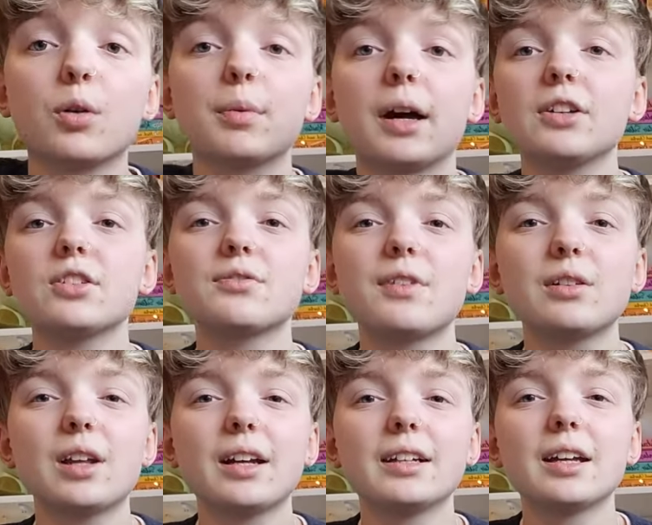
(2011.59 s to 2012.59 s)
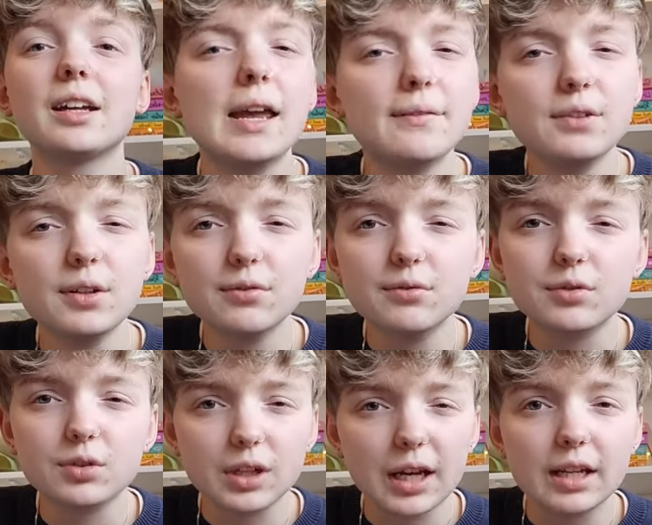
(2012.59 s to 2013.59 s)
but I just felt like if you've
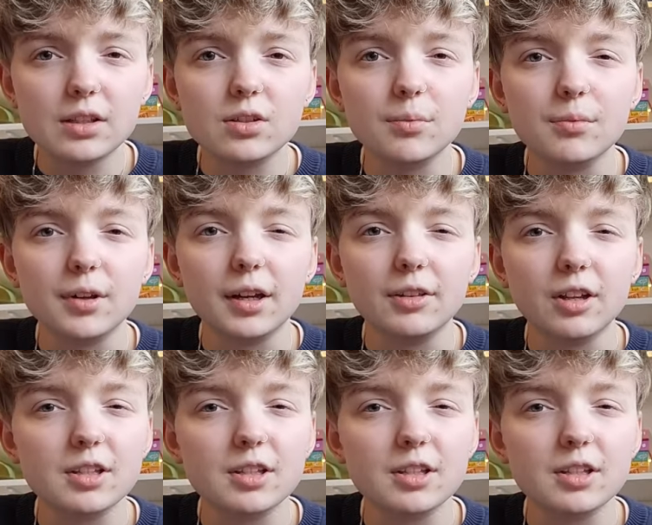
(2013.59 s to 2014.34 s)
created something that